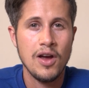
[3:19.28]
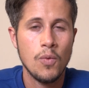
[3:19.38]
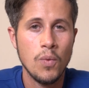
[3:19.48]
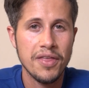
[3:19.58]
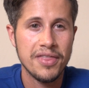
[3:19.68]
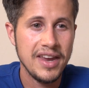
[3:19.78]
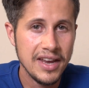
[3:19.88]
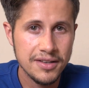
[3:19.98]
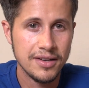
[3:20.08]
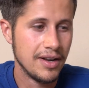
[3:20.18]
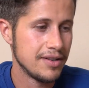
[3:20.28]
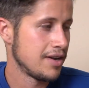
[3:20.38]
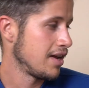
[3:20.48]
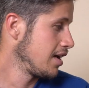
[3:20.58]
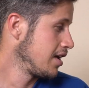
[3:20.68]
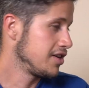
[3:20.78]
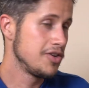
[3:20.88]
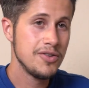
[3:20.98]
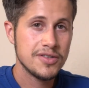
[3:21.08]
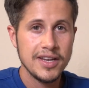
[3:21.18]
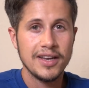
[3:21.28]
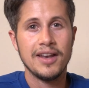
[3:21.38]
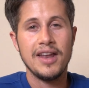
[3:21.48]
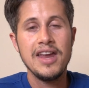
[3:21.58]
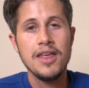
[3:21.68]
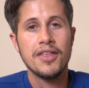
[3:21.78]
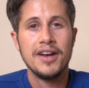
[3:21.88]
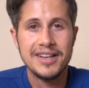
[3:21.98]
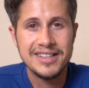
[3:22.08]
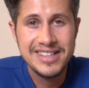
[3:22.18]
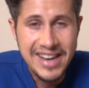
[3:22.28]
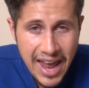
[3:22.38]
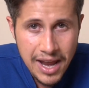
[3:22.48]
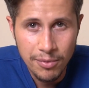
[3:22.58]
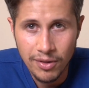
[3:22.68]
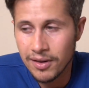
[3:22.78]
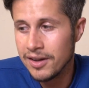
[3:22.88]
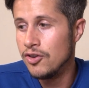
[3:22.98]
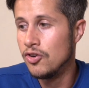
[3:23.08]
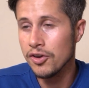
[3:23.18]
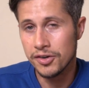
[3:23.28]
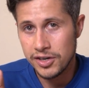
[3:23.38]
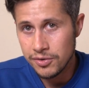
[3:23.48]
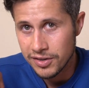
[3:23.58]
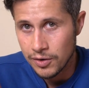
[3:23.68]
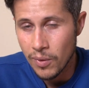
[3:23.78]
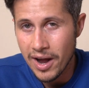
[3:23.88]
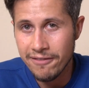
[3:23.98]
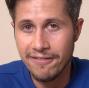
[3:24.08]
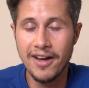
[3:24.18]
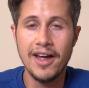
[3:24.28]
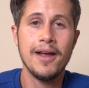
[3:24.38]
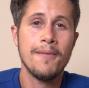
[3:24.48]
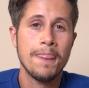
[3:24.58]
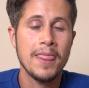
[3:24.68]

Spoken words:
with the internet using an Ethernet cable, not using Wi-Fi,